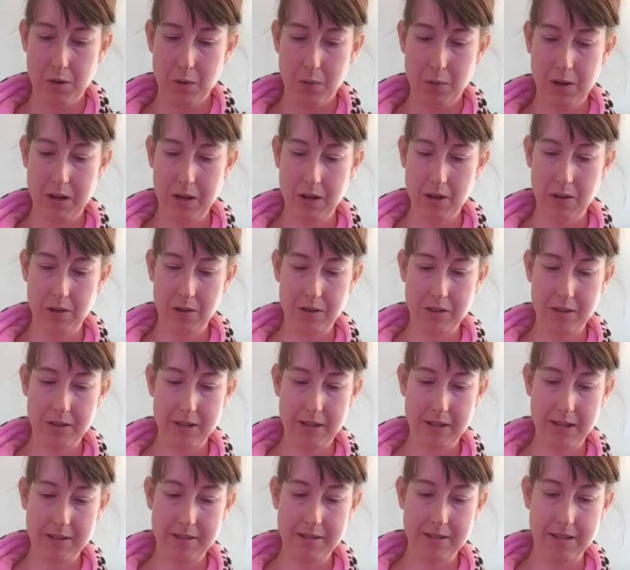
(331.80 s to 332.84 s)
what color
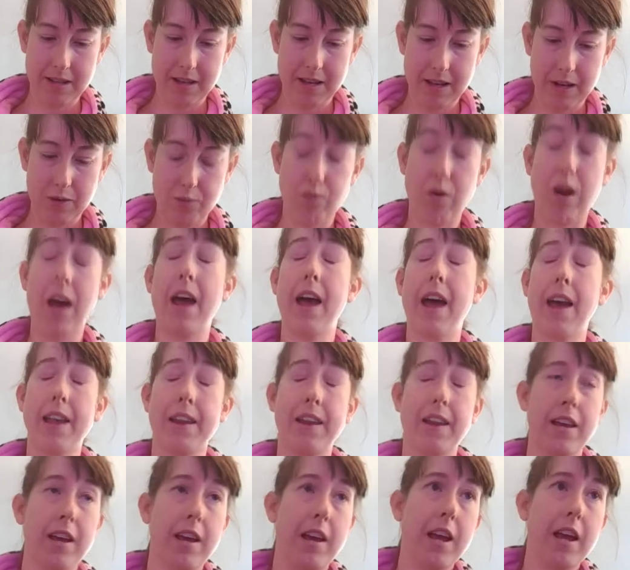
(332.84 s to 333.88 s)
did I say?
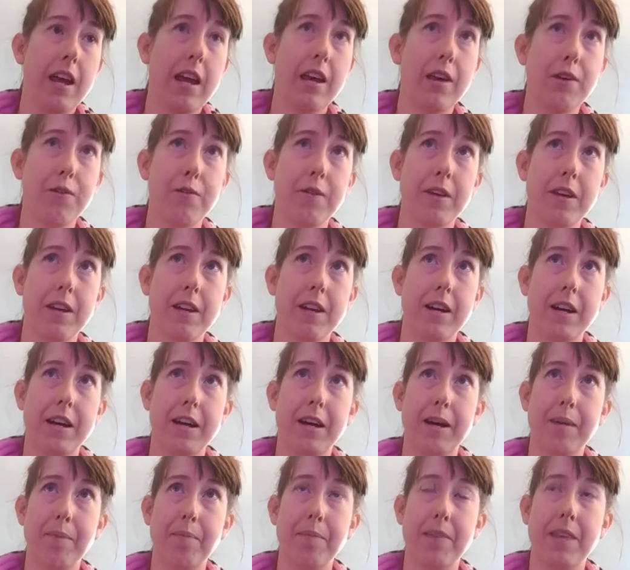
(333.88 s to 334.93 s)
Red if
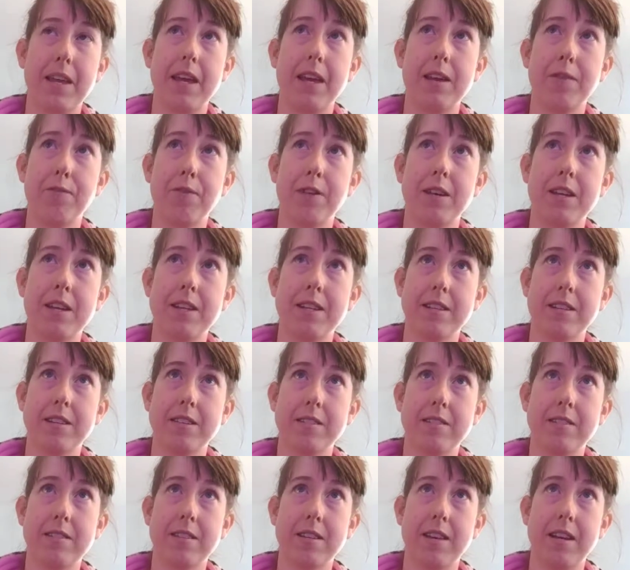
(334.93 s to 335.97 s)
it
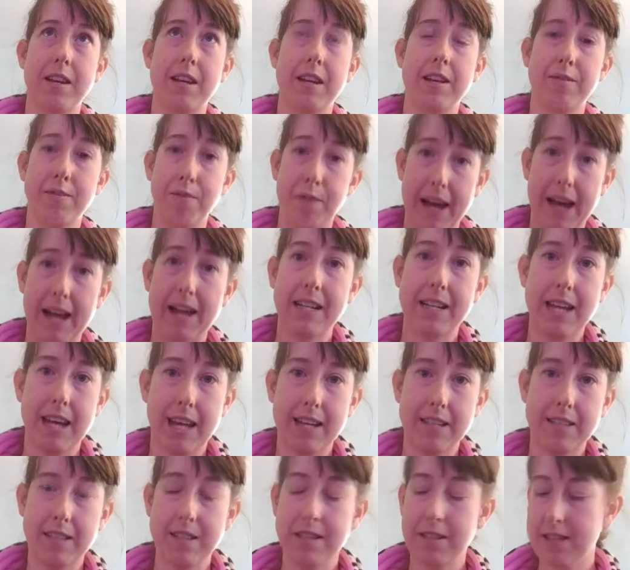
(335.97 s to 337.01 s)
is in fact
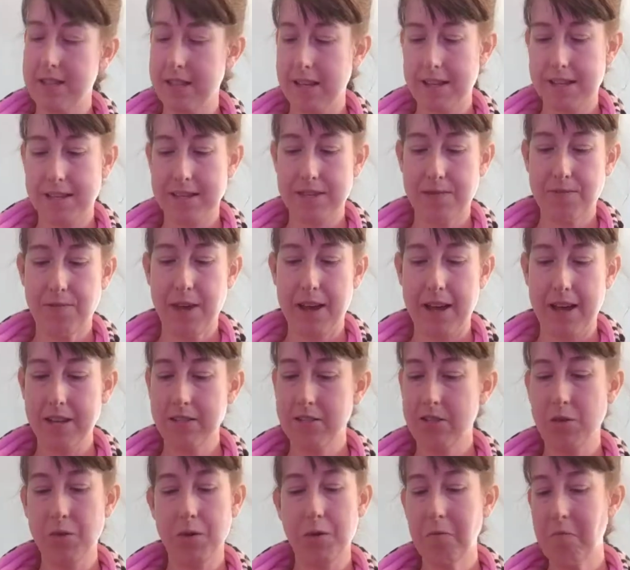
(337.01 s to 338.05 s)

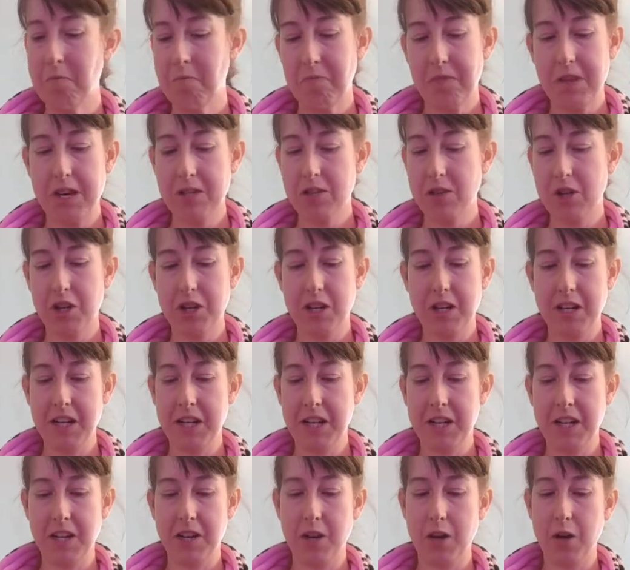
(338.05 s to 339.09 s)
acid-fast. So that's all you
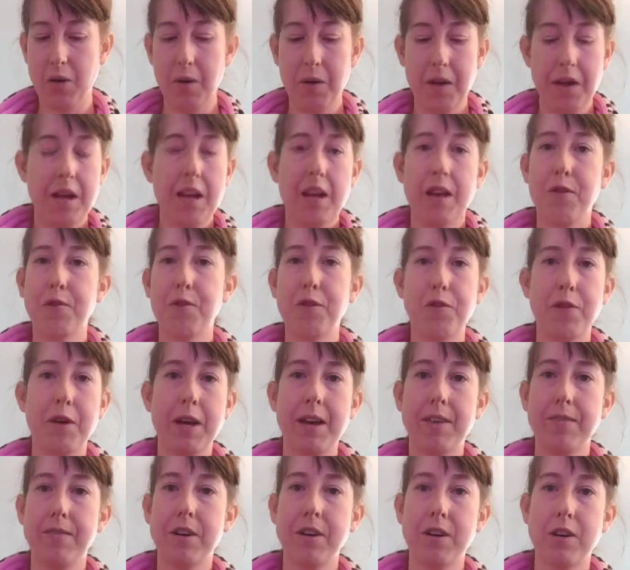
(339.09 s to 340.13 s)
need to know. If you
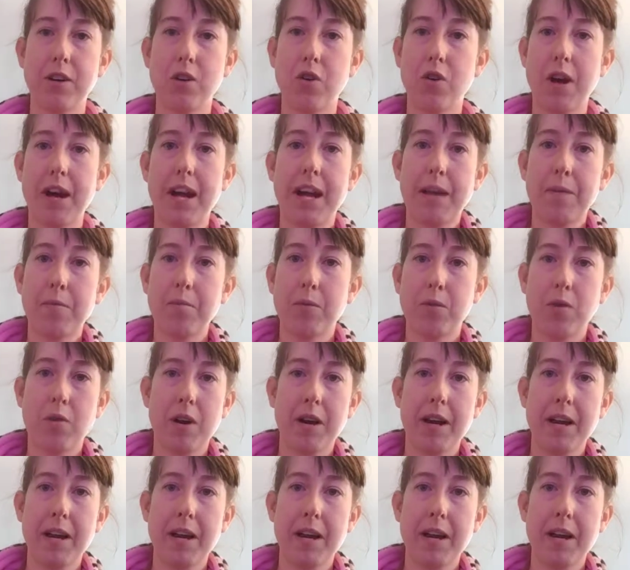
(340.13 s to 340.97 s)
have a gram